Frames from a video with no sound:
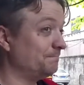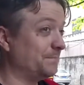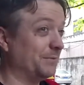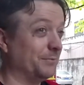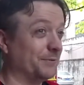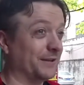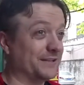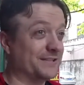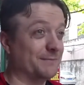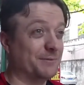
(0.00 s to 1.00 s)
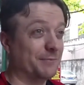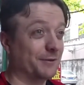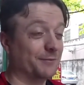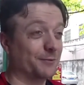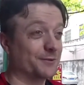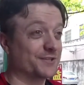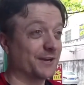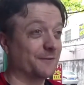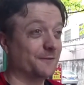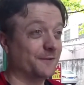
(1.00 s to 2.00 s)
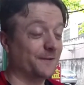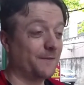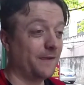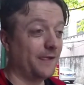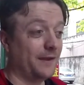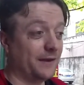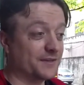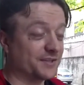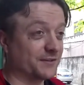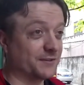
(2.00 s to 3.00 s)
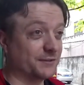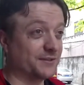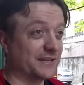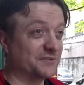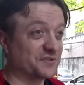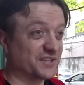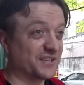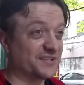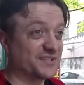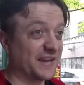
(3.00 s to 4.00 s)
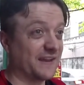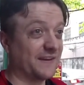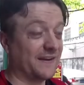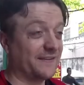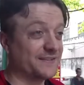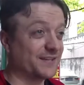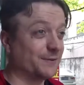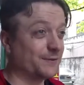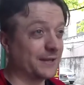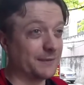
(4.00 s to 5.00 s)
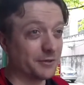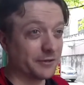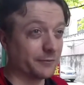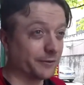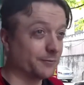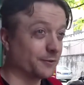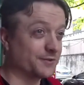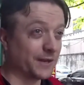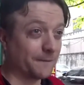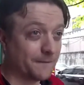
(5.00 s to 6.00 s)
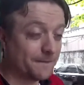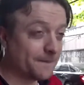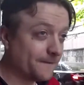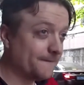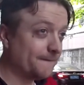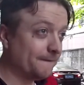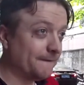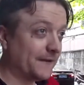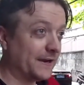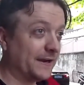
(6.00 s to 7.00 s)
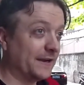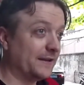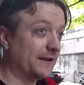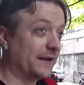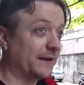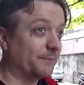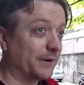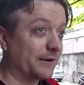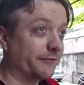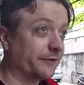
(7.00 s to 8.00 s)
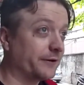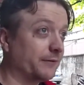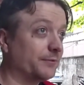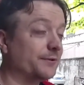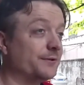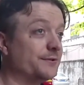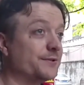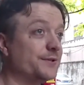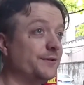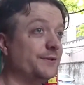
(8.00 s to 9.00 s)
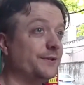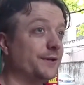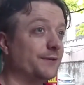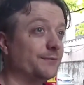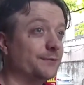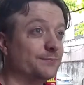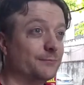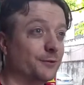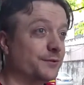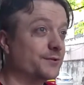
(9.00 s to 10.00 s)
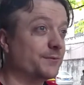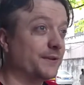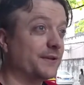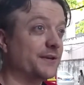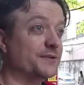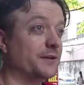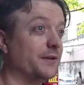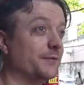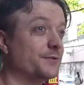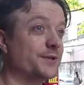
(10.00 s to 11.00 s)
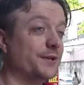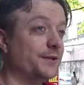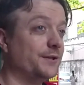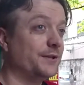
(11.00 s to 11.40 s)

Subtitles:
People put like 10 people on a motorcycle. And I started to do the dangerous things, and I said, okay, I better get rid of the motorcycle. And then I had a bike for a couple years here, and I rode more than 20,000 kilometers on it.